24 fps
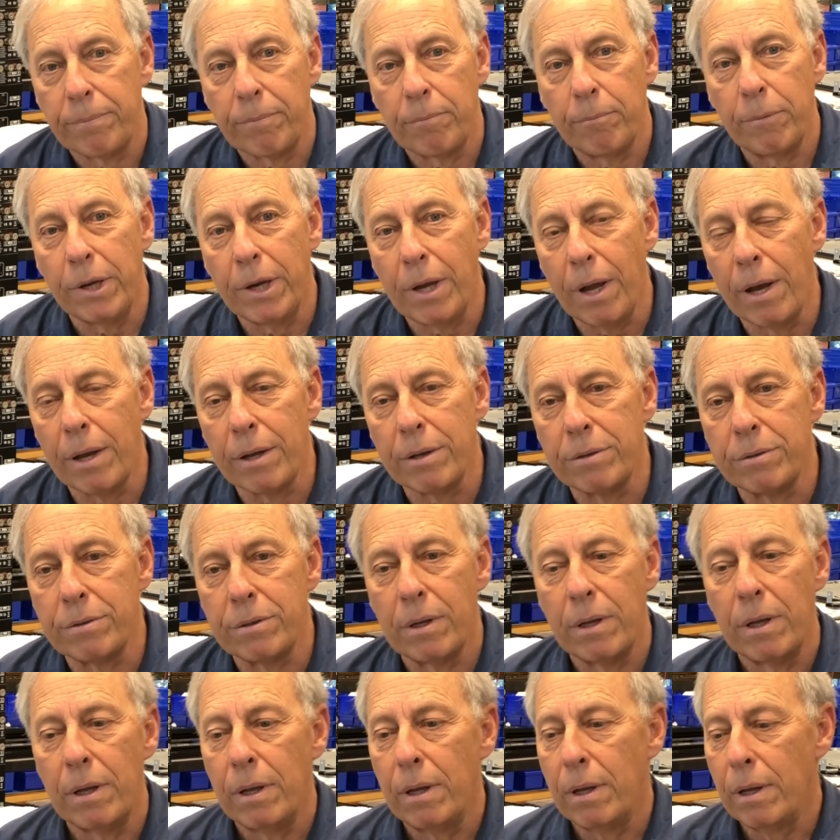Because
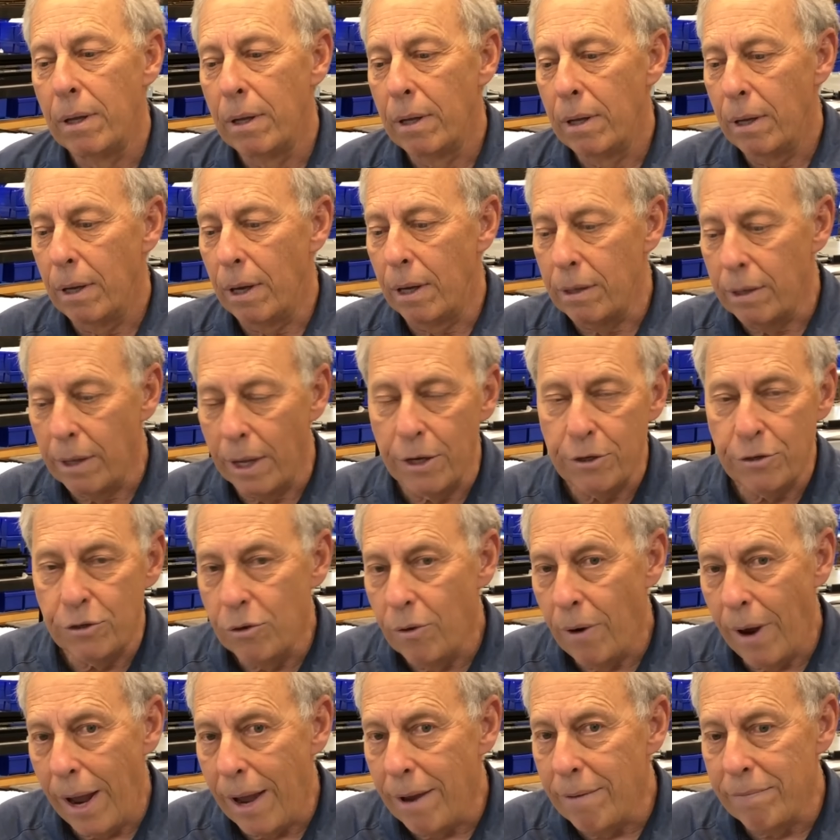unless
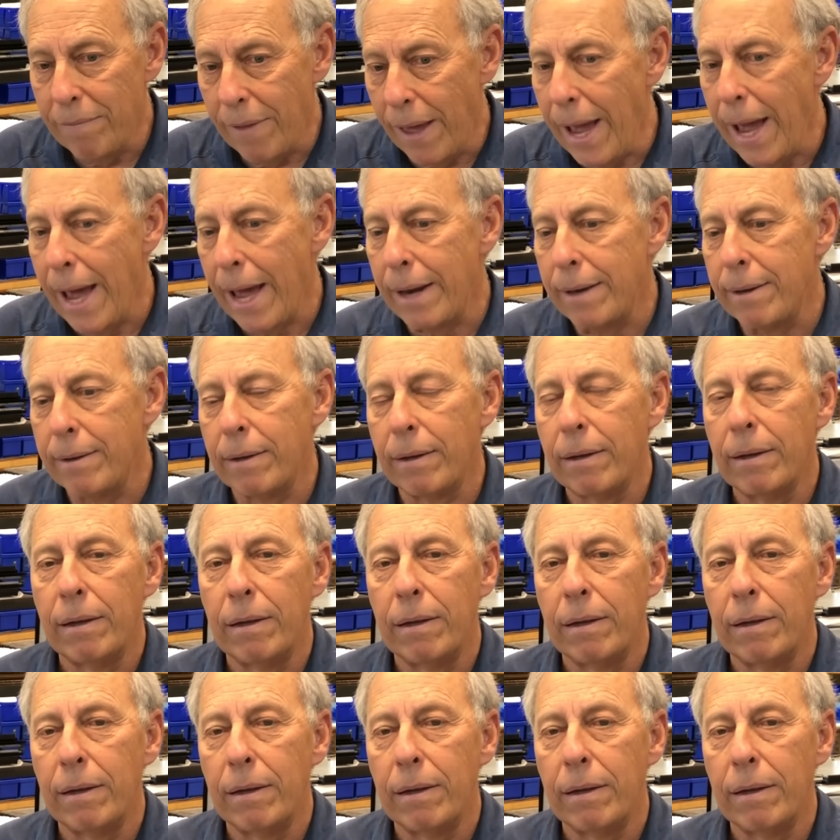you have that,